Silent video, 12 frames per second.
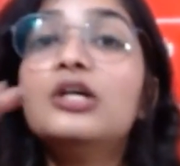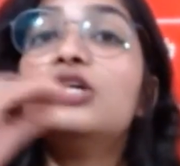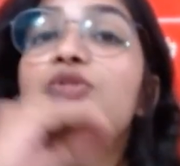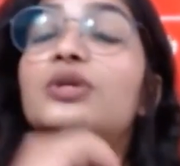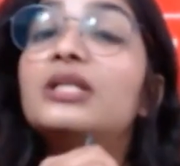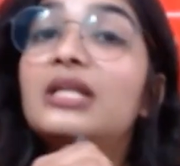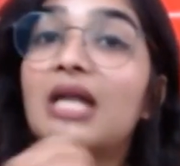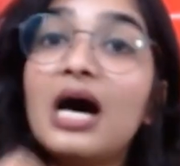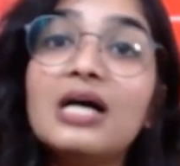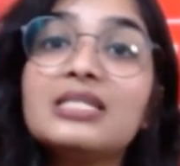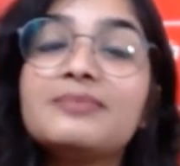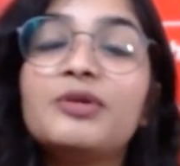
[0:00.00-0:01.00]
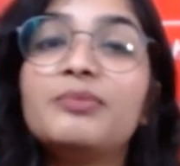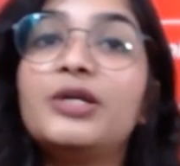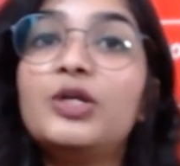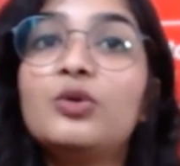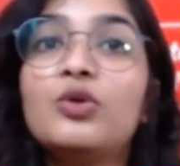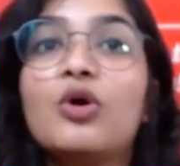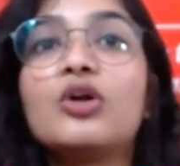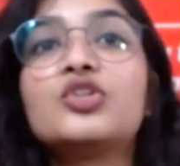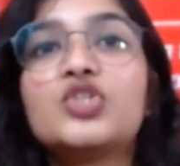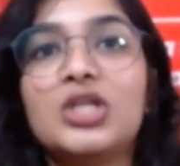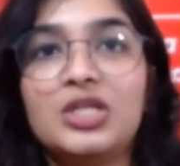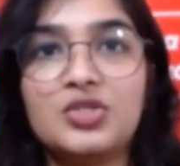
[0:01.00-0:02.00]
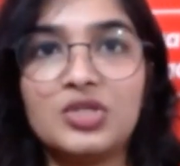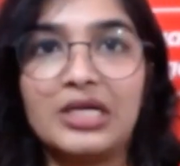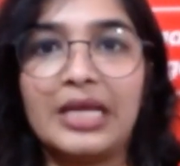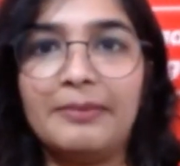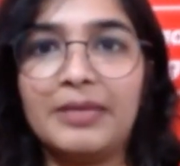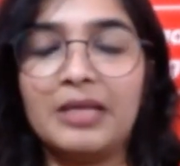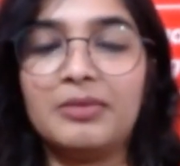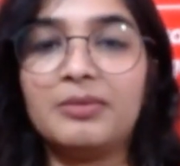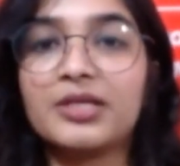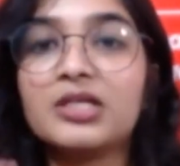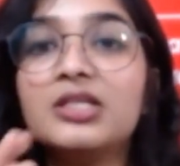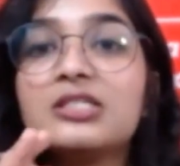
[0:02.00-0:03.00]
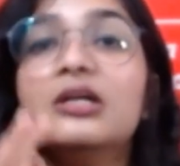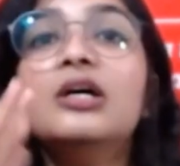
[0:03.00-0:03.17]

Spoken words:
So at the last moment, do not change your timetable because